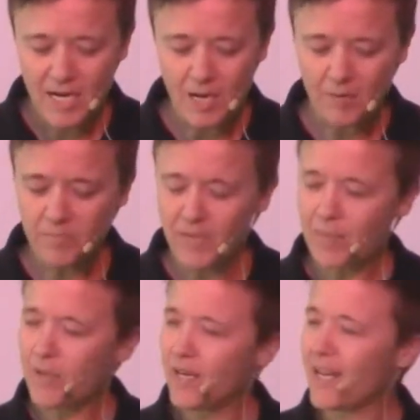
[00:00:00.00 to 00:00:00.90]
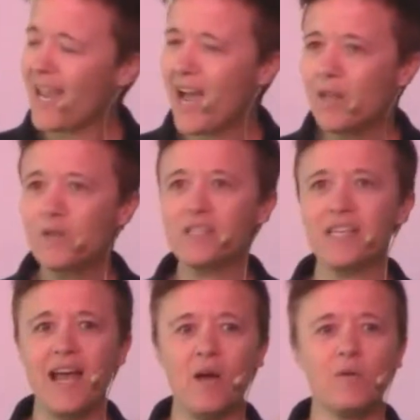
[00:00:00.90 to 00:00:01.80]
Um, but I put in
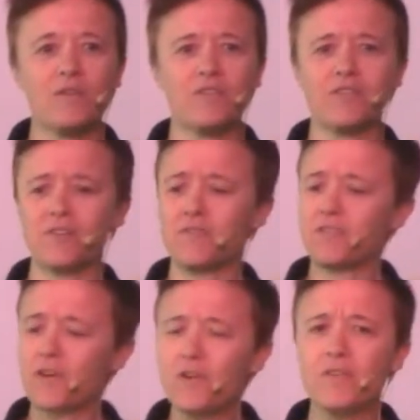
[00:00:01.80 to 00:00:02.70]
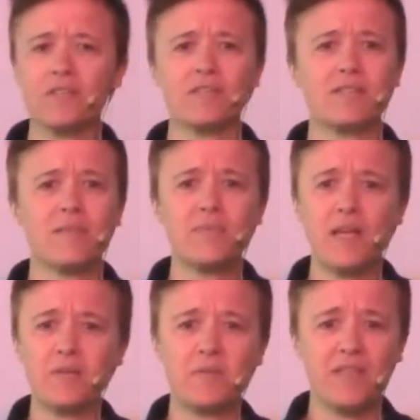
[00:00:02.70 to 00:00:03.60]
countless hours of service,
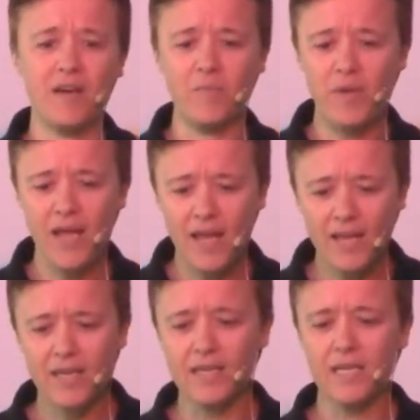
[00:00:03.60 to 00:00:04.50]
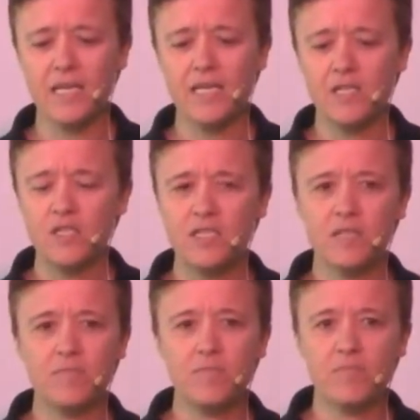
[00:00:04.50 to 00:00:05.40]
sometimes without pay, just
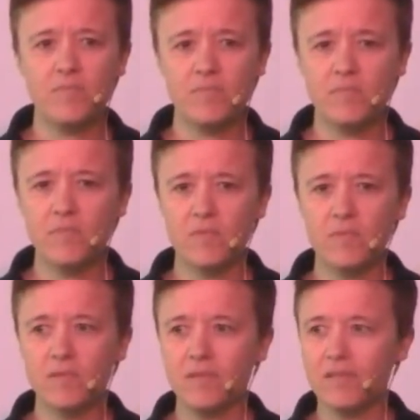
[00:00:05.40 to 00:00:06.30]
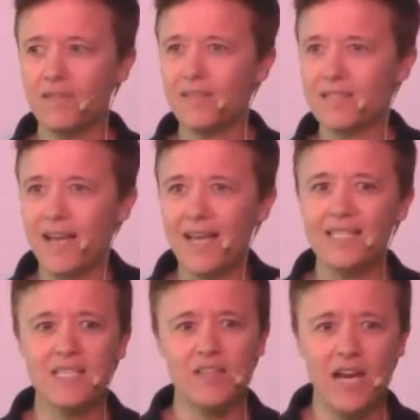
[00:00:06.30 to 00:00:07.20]
to uh, this
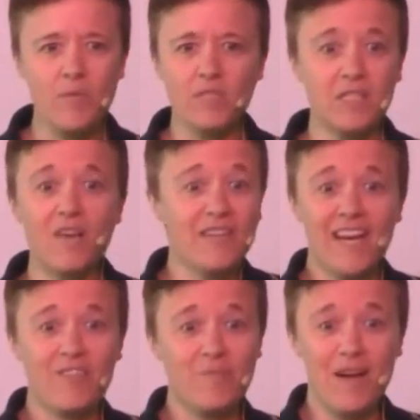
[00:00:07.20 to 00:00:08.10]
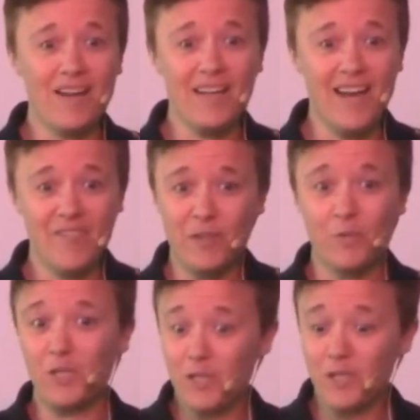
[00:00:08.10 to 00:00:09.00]
idea that I was loving everybody, and I
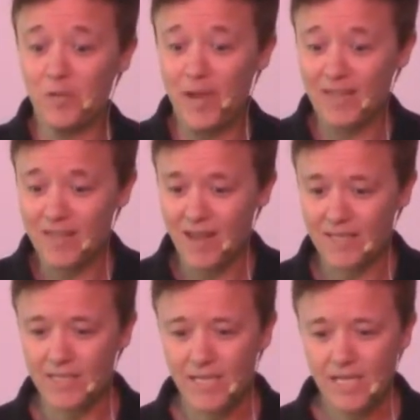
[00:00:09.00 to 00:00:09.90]
felt really good about that.